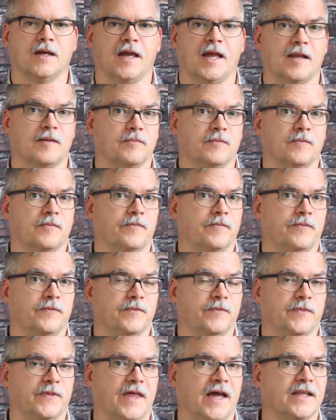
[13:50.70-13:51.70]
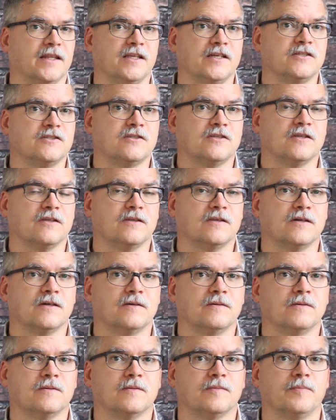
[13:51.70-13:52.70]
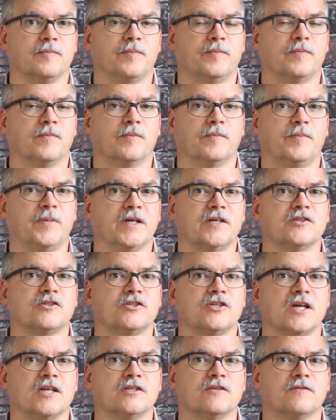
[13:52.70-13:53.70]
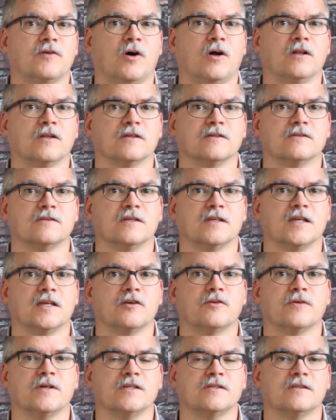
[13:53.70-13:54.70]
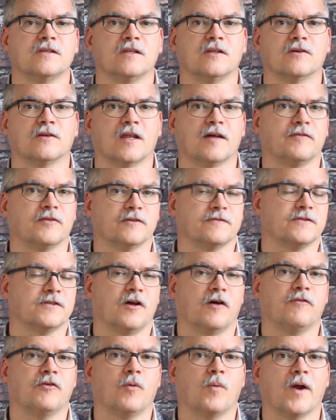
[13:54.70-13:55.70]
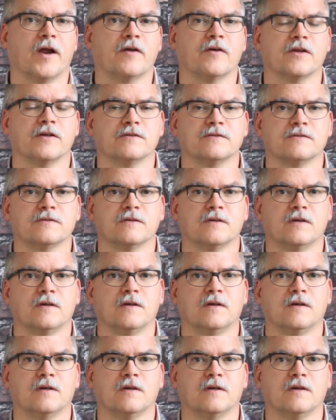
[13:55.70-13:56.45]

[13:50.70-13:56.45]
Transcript: And that leads to the biggest change of all, is an increase in their level of self-awareness.